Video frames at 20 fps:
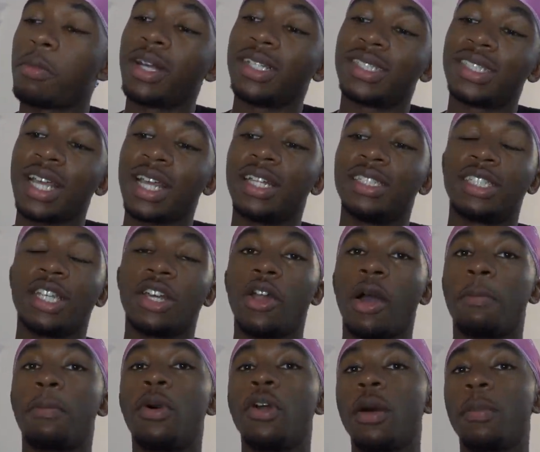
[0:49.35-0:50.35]
my second channel, I
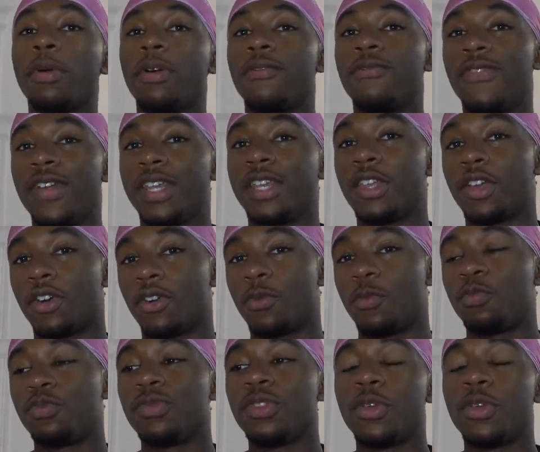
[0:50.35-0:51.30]
put up a video